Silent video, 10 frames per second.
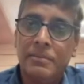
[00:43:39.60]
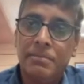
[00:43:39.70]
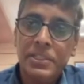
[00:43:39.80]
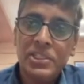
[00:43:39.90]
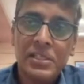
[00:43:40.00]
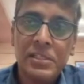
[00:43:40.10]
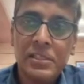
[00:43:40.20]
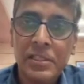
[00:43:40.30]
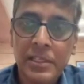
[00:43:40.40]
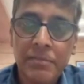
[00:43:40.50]
Basically,
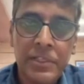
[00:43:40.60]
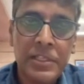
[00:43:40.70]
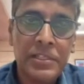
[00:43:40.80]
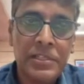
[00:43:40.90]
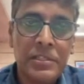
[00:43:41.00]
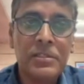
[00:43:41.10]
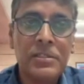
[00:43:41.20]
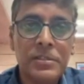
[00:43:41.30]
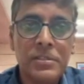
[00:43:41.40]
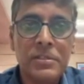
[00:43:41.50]
the navigation
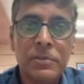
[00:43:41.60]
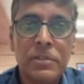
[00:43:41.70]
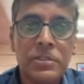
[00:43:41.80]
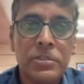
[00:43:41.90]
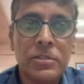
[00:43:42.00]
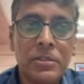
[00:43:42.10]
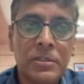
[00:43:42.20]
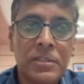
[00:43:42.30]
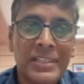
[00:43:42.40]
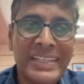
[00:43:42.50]
system works
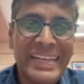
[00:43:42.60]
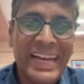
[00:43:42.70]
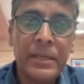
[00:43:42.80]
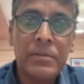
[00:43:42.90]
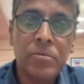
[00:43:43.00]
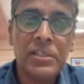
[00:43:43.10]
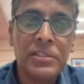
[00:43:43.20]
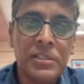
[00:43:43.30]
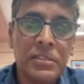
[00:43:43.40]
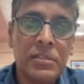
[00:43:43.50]
on the
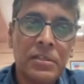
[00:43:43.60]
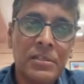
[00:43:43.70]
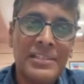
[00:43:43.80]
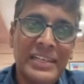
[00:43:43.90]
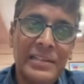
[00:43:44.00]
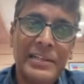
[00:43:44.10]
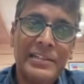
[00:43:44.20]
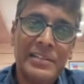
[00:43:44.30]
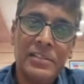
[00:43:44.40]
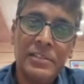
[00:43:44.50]
triangulation or
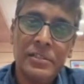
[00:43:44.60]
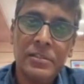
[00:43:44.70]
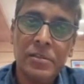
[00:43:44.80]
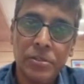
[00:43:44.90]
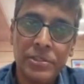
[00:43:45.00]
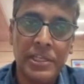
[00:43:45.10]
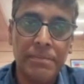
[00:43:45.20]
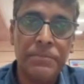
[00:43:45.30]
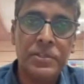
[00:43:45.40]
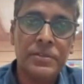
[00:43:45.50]
trilateration
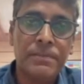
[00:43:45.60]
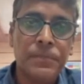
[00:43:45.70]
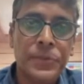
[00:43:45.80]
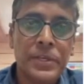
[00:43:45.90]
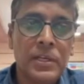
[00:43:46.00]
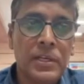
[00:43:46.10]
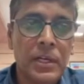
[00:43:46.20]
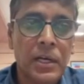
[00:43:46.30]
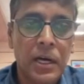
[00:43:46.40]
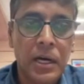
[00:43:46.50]
concept.
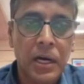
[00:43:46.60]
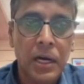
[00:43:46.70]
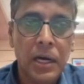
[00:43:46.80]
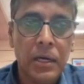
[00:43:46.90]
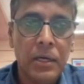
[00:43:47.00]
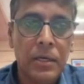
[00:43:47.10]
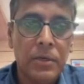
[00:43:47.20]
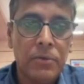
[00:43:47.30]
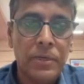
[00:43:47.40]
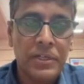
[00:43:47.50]

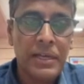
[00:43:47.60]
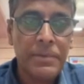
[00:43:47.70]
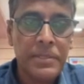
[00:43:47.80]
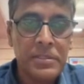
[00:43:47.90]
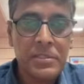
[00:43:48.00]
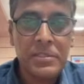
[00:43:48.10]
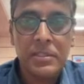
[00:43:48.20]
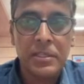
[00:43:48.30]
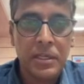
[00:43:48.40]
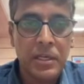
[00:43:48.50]
What happens?
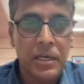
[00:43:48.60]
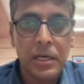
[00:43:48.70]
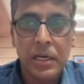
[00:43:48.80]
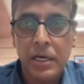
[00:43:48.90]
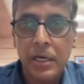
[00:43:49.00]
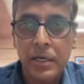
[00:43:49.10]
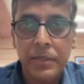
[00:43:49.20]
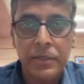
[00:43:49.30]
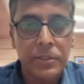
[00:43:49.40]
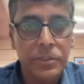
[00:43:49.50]

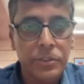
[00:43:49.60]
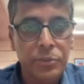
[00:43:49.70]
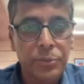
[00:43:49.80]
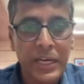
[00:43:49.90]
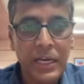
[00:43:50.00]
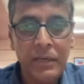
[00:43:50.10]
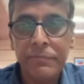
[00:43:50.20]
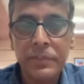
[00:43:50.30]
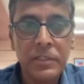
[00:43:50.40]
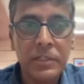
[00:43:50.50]
You
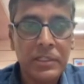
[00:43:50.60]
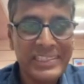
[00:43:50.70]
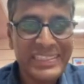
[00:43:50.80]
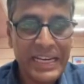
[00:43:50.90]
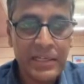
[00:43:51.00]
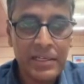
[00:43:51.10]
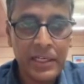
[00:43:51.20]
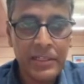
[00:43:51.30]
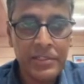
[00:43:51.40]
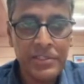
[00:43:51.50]
have the
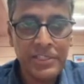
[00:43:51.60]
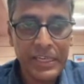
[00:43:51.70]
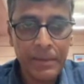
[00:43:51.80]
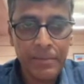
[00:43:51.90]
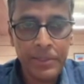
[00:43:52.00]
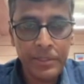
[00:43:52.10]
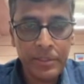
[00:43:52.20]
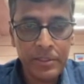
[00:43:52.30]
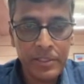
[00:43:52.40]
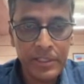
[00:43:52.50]
satellites emitting
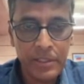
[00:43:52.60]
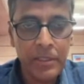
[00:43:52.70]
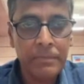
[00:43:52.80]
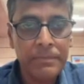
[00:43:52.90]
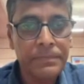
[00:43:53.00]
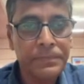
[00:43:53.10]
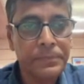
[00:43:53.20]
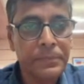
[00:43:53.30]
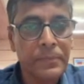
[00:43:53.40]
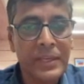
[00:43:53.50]
the signal,
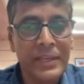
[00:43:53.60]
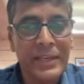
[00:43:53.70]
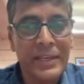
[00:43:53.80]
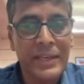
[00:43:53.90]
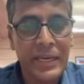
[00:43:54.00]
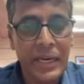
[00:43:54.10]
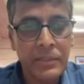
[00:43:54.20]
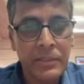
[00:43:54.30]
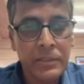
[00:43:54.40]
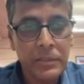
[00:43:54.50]

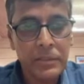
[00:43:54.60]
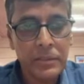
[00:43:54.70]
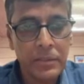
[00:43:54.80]
and